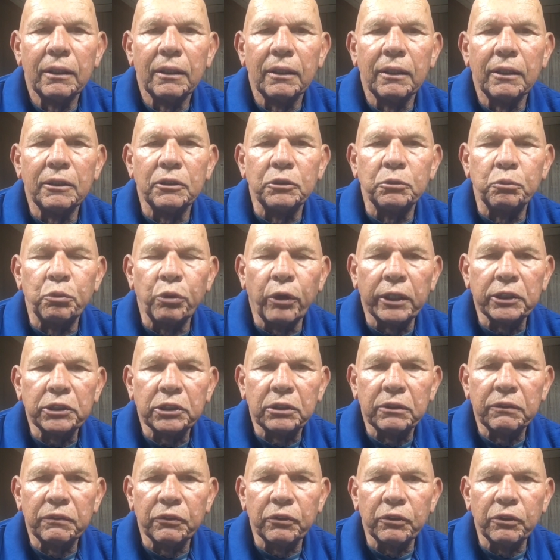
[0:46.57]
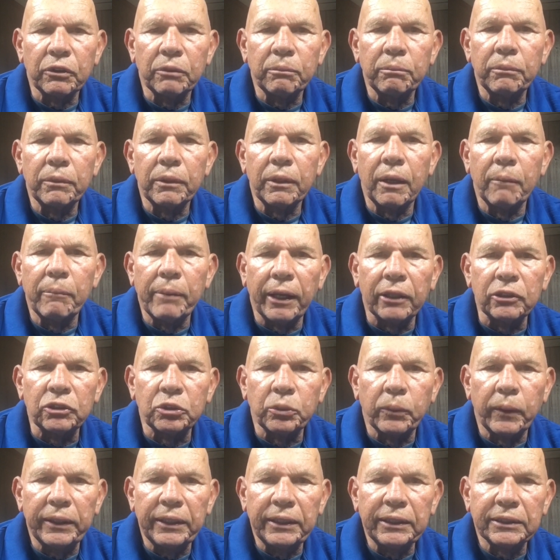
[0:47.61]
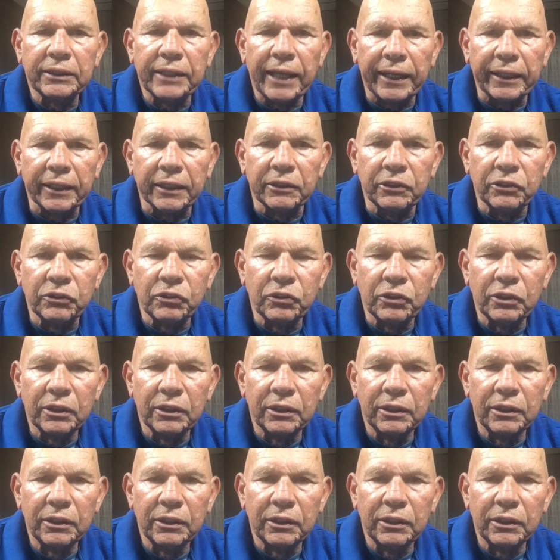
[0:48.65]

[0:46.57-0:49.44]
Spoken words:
is brushed for about 20 seconds